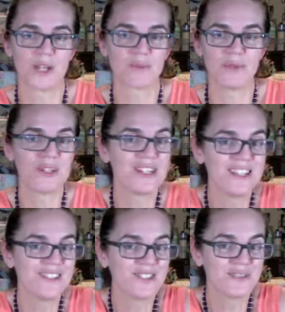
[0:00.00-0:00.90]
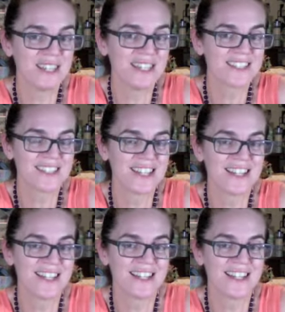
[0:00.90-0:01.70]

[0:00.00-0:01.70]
community to me is like,